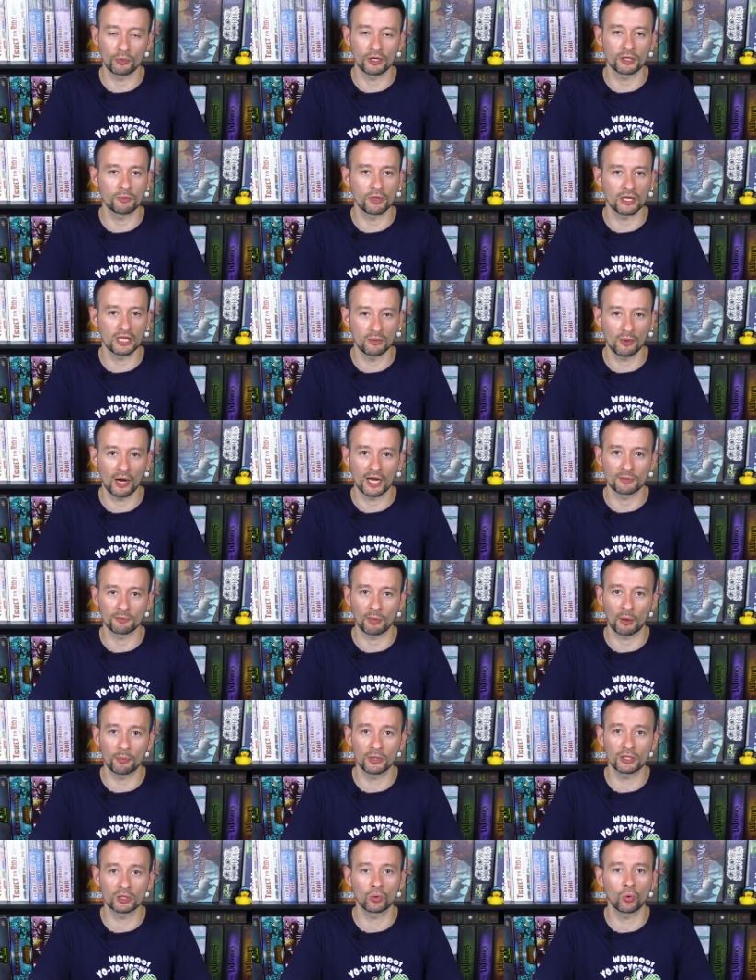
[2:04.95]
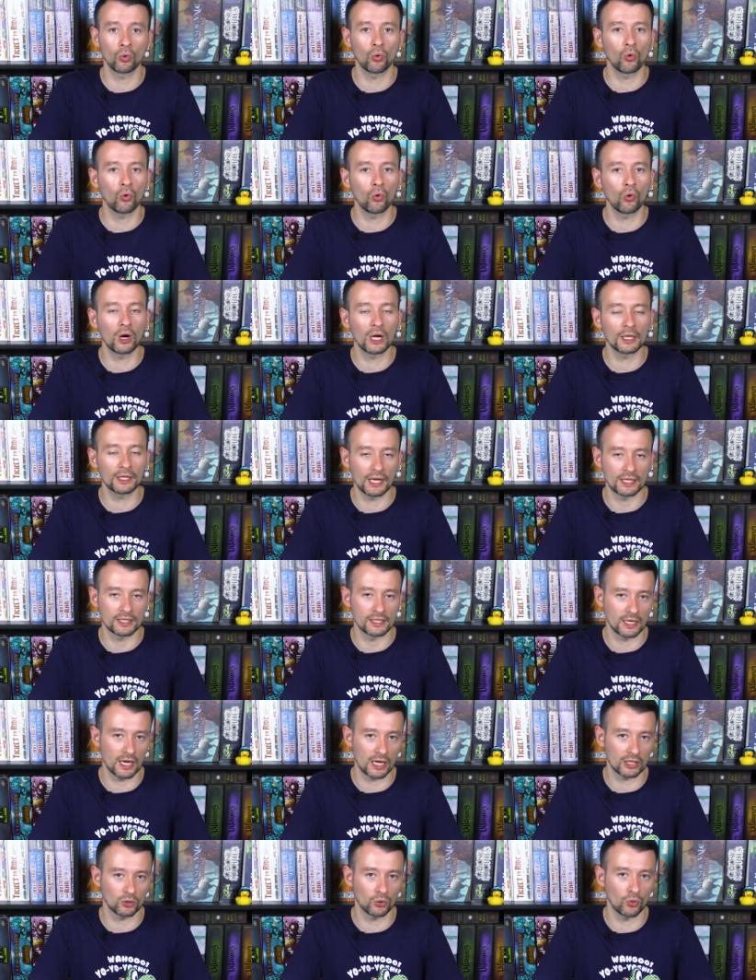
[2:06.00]
left and moving
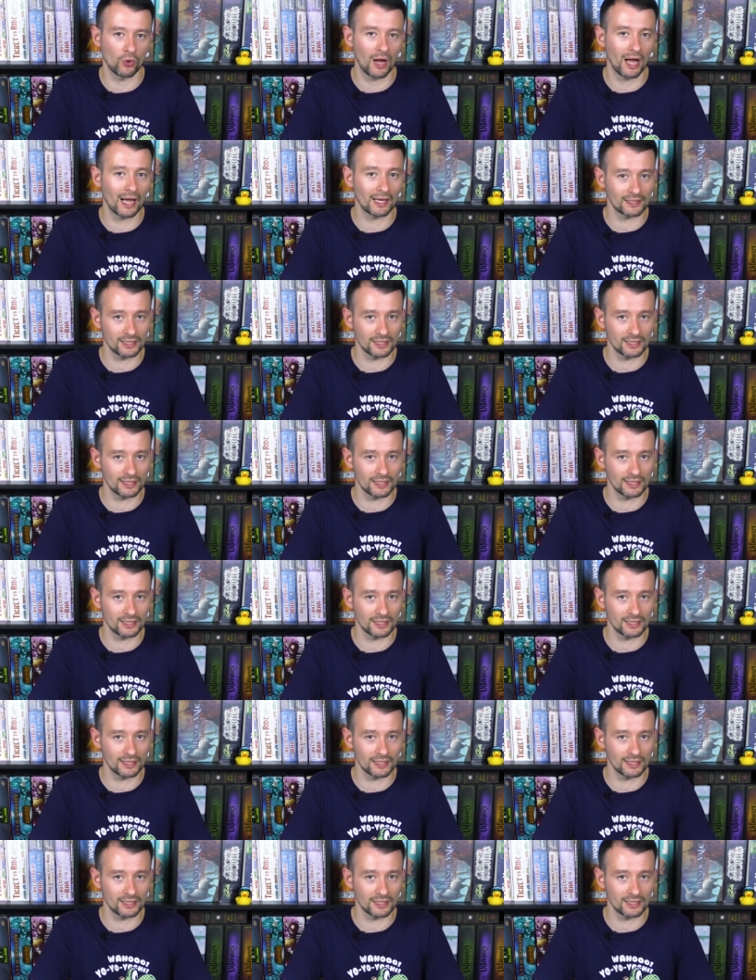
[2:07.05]
clockwise.